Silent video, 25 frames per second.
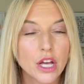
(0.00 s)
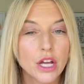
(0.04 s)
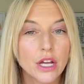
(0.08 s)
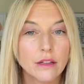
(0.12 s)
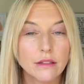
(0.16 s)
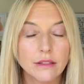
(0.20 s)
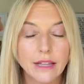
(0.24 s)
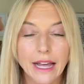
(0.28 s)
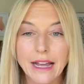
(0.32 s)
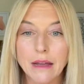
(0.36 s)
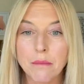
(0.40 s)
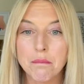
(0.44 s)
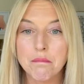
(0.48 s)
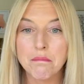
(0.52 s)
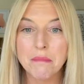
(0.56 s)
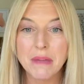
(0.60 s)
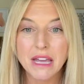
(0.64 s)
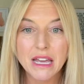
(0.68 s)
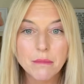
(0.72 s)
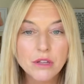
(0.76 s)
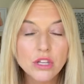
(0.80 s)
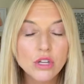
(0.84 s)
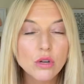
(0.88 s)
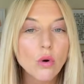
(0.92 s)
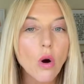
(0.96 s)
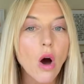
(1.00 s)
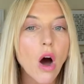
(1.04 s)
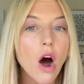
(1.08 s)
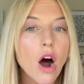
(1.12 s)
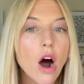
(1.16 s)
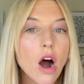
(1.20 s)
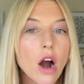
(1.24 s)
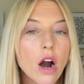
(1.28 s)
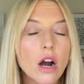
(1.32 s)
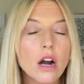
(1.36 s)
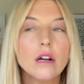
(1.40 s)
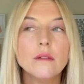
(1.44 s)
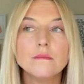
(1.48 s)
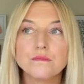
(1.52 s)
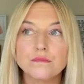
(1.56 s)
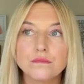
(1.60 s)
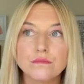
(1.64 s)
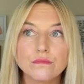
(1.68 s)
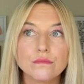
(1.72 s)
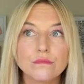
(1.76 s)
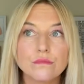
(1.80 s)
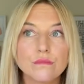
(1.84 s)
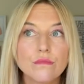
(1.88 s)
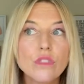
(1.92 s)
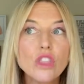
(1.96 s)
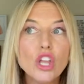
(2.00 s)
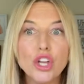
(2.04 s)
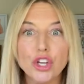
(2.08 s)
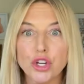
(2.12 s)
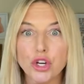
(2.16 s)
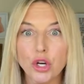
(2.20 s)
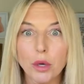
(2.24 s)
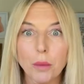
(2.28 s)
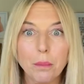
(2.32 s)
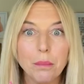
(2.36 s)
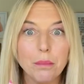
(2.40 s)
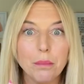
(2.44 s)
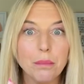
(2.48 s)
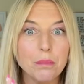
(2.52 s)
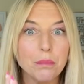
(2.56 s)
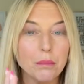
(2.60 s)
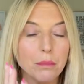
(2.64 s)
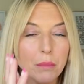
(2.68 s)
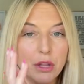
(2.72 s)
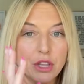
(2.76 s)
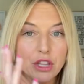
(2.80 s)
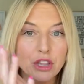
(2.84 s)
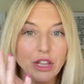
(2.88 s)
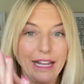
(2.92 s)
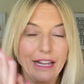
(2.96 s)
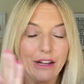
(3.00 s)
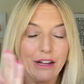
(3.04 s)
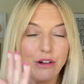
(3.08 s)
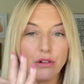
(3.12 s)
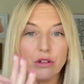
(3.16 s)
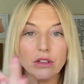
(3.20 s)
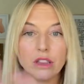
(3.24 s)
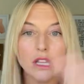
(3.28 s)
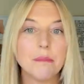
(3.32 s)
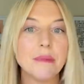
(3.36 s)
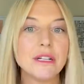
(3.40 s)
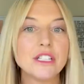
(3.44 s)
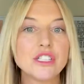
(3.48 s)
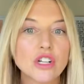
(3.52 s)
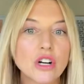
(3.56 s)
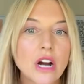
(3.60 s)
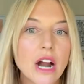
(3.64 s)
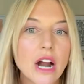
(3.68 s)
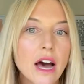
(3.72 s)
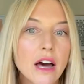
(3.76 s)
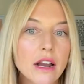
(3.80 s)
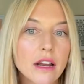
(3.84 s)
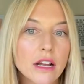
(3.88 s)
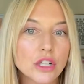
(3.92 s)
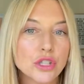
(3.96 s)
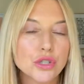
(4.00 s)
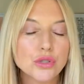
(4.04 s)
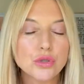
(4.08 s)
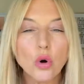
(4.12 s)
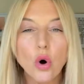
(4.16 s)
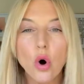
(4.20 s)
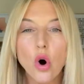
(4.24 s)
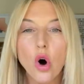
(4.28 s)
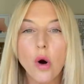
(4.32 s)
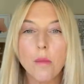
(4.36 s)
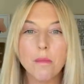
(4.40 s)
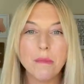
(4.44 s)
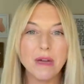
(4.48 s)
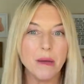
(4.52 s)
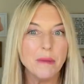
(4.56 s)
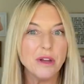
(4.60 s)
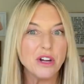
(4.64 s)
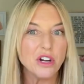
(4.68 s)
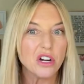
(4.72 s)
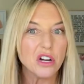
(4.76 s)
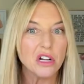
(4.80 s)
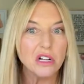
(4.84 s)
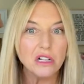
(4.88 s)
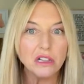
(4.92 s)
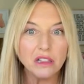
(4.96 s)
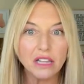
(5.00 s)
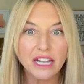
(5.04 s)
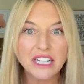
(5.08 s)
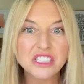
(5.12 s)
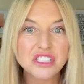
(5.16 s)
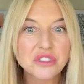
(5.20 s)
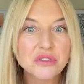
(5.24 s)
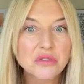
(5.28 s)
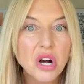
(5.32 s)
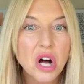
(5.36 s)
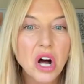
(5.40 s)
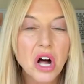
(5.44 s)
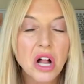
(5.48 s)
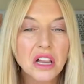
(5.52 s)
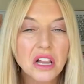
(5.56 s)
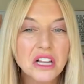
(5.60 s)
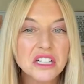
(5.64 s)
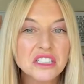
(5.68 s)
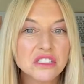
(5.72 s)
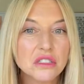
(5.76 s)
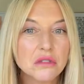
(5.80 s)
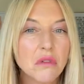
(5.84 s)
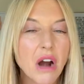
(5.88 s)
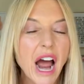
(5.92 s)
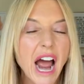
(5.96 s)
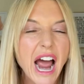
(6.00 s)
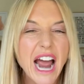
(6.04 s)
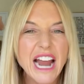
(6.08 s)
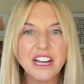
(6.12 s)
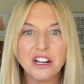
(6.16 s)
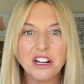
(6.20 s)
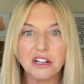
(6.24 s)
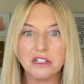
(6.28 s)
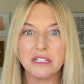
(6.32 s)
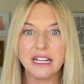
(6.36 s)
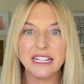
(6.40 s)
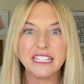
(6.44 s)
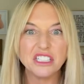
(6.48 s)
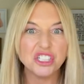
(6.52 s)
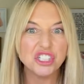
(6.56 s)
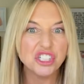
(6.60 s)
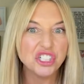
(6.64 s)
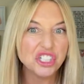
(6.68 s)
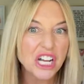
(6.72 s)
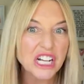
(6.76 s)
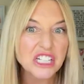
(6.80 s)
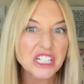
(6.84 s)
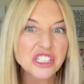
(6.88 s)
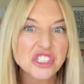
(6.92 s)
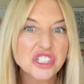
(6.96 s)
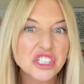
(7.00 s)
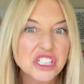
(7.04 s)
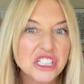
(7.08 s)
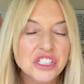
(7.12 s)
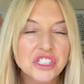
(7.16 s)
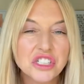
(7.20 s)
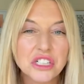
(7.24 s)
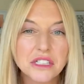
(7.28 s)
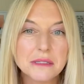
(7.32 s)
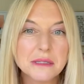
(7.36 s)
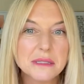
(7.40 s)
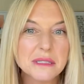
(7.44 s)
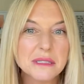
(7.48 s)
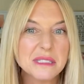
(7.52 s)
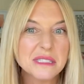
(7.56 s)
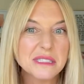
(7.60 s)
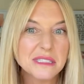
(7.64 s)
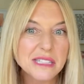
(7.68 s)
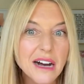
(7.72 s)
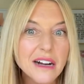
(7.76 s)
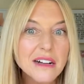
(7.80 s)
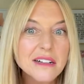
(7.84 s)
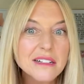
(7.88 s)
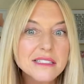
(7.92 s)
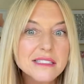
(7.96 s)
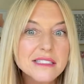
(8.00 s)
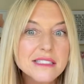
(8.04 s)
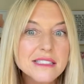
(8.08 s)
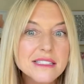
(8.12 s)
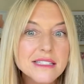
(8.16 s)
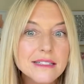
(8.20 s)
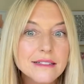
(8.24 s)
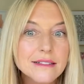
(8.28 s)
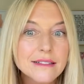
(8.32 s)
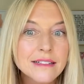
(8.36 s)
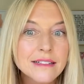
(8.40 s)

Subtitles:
Like maybe your lipids are out of control. Maybe your cholesterol is awry. Your digestion just sucks.